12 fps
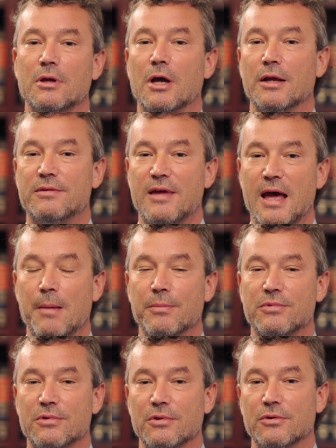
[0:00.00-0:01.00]

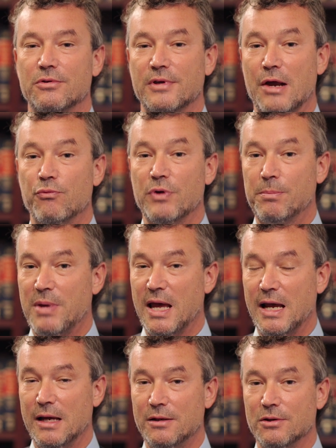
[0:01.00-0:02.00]
attempt to get
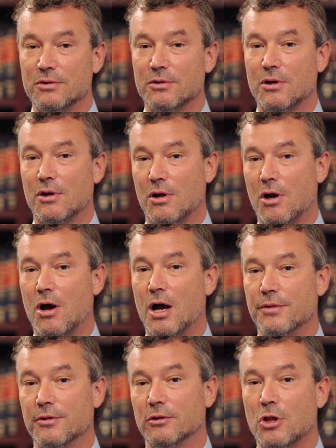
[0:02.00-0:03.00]
repaid
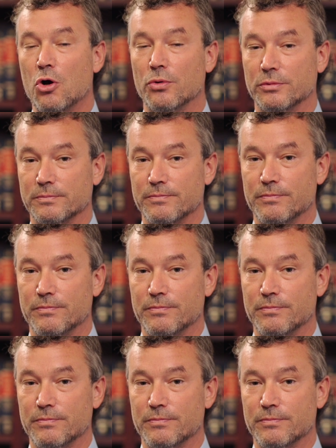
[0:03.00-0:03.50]
on the loan.